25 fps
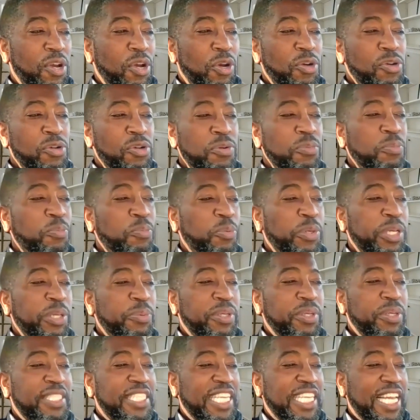whom we
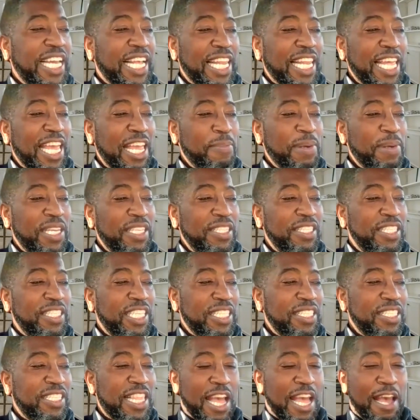were declaiming
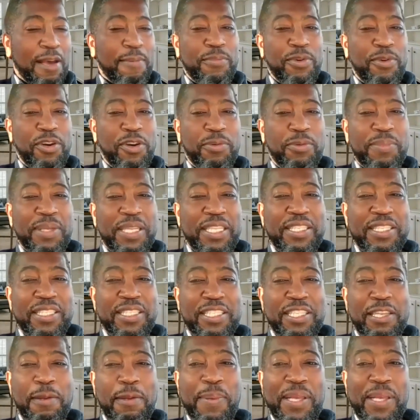just that moment,
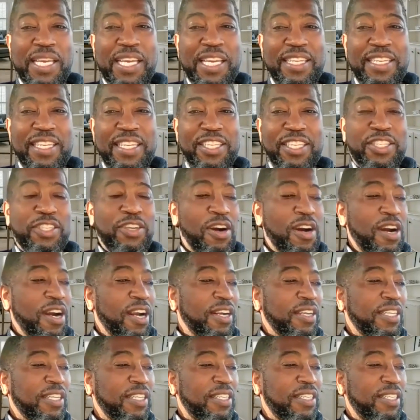zipping in the
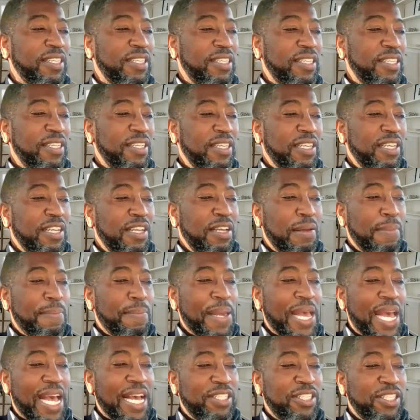dark
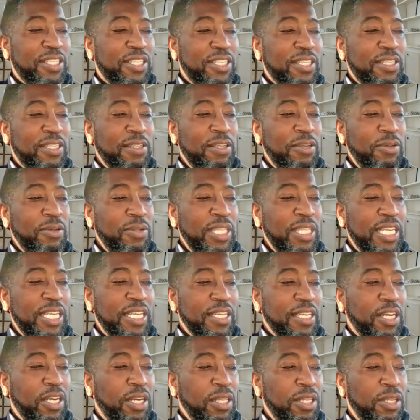past low lit
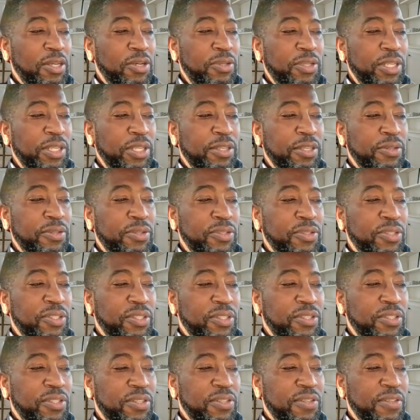colonials,
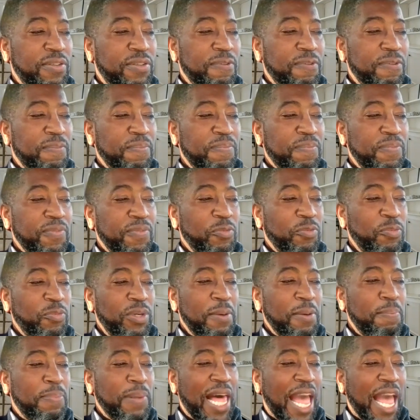when
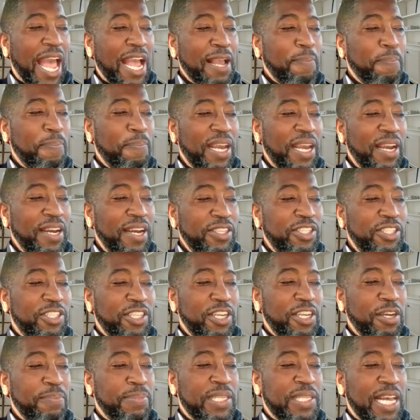a black bear
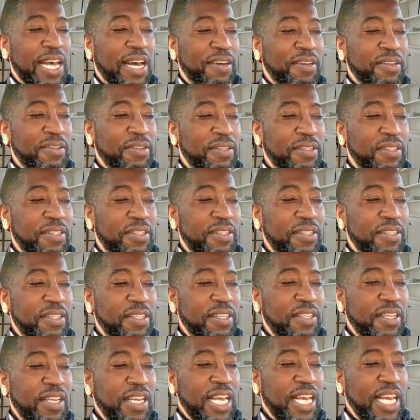jumped out
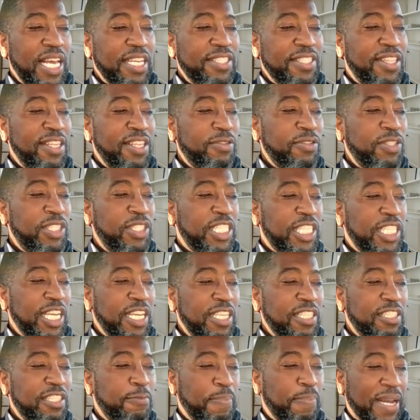as though
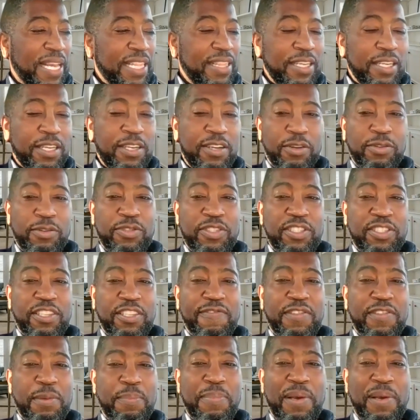chased by the ghost
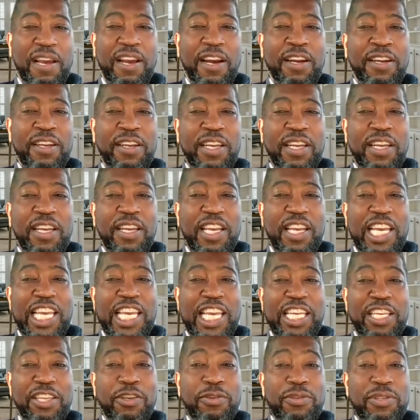of the bear he
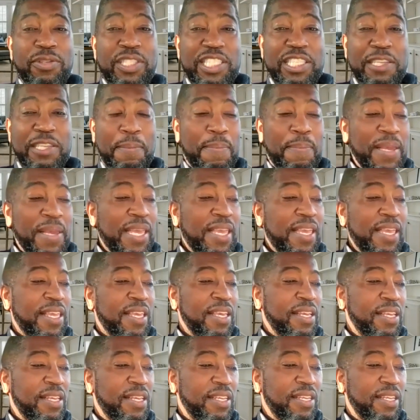used to be.